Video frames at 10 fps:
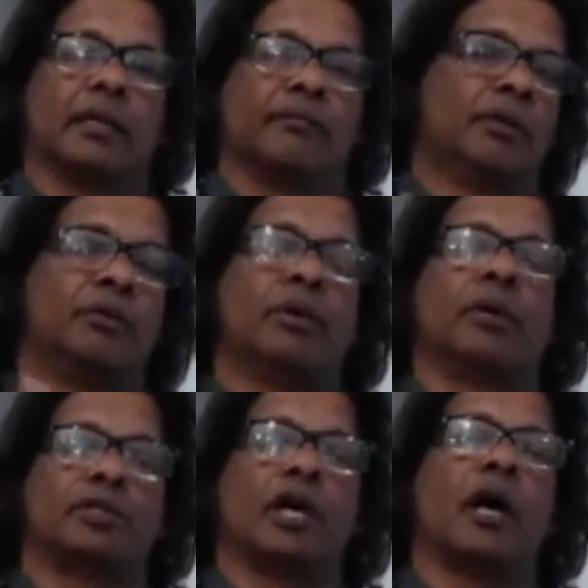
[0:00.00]
if you do
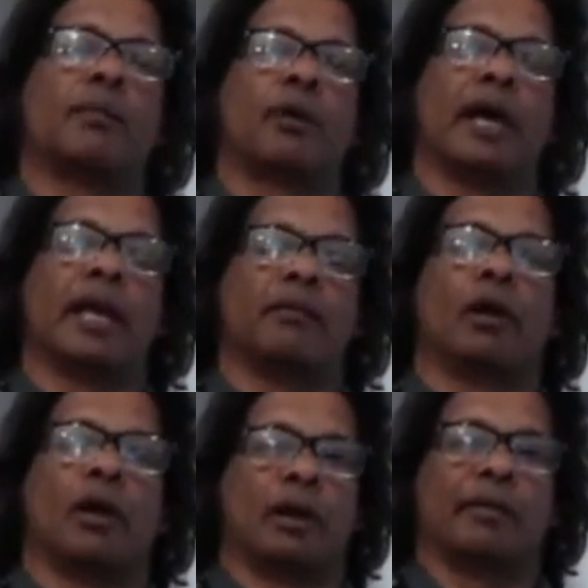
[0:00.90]
your job right,
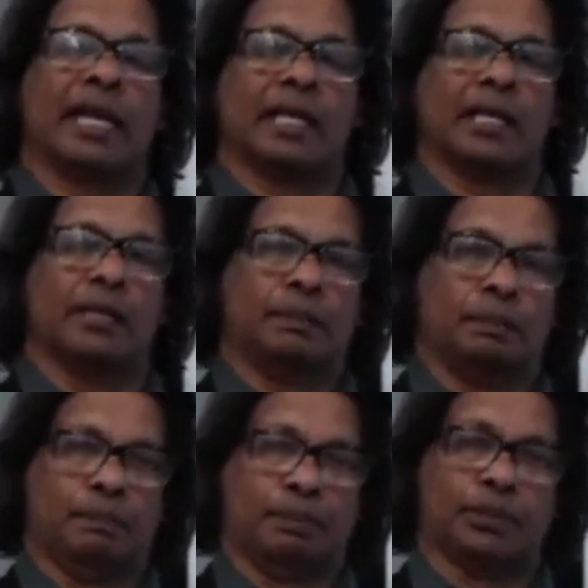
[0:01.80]
will automatically
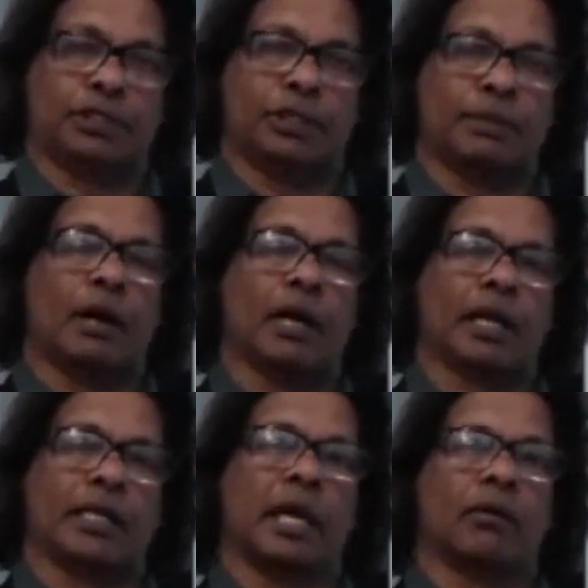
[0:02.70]
push your
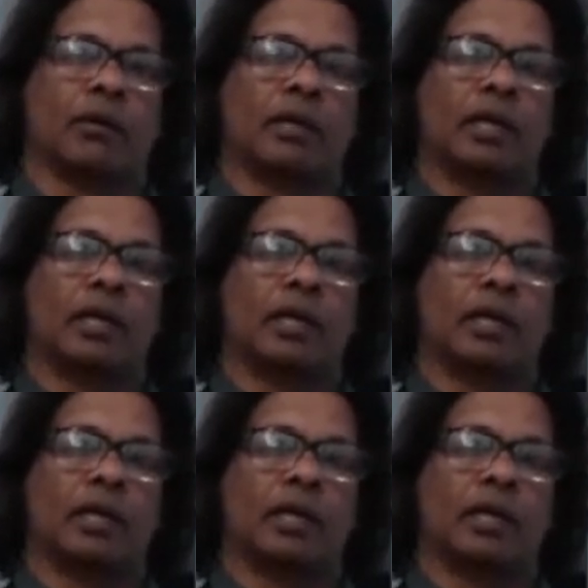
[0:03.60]
product out.